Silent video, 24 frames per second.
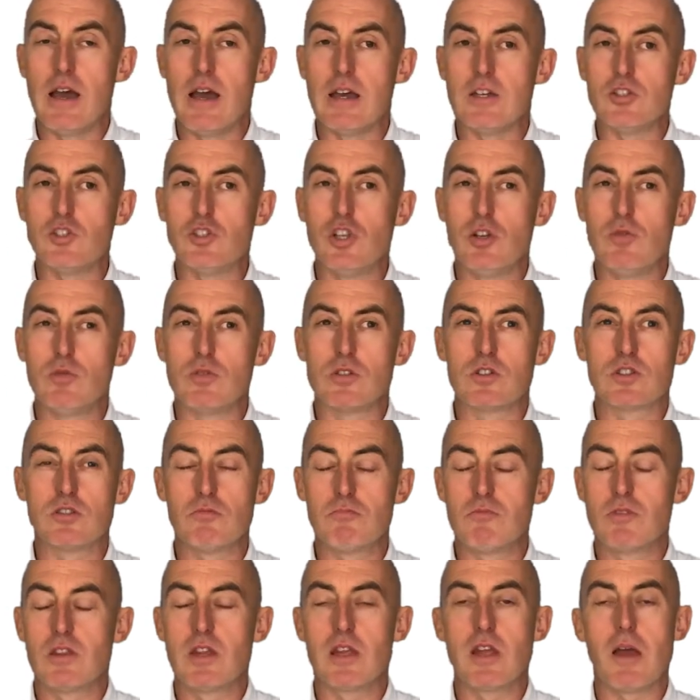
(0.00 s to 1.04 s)
She was
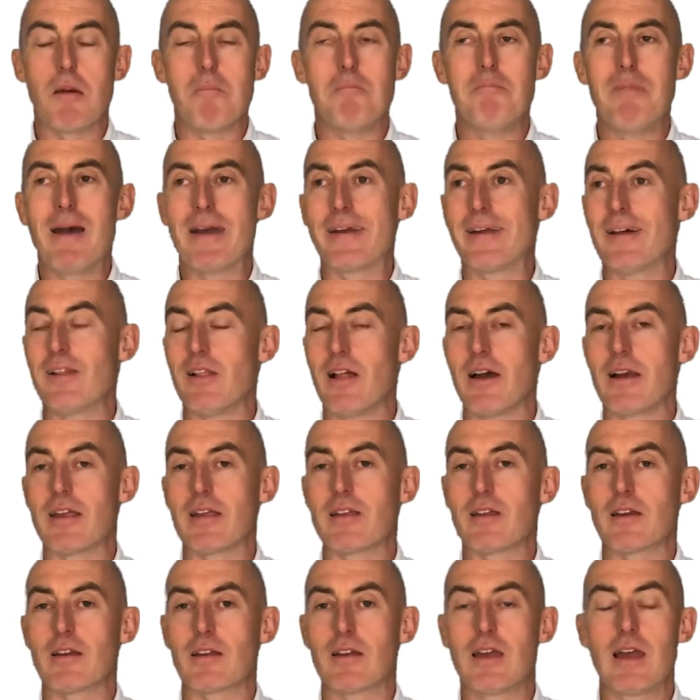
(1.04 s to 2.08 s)
something mega
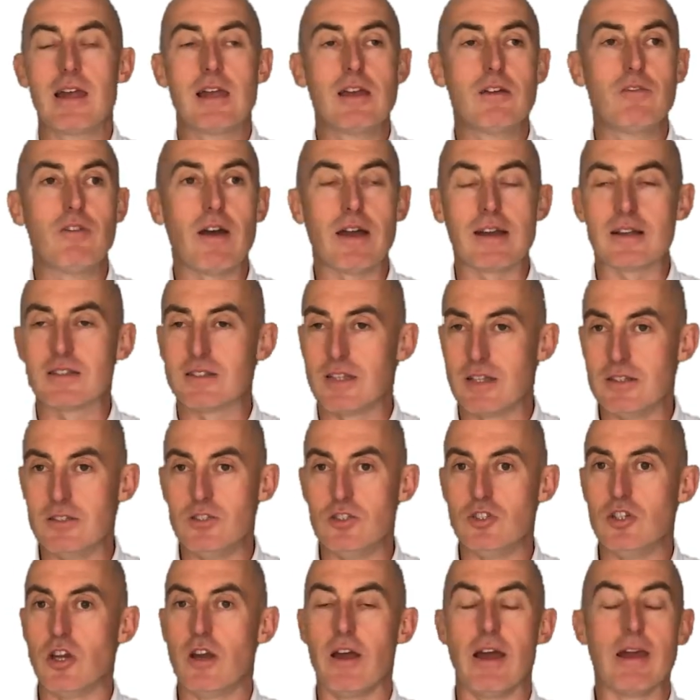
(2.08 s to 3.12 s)
like King of
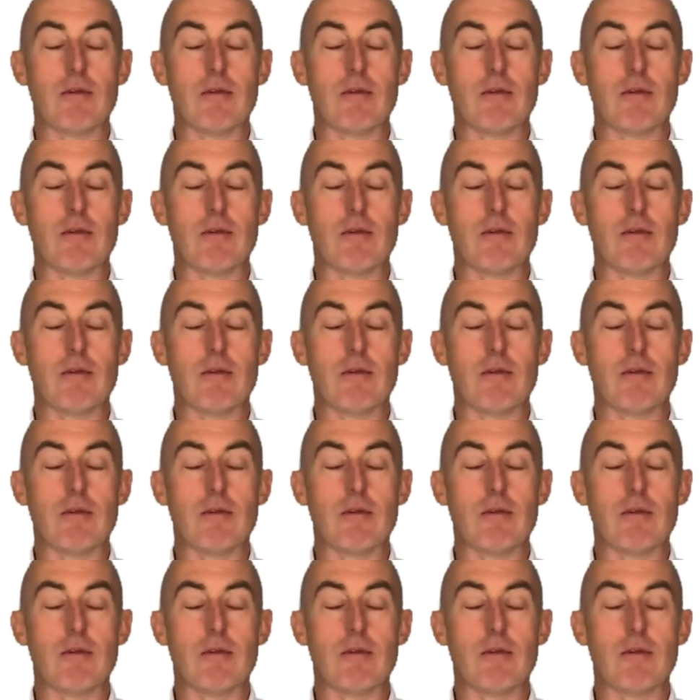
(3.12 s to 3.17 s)
Accenture.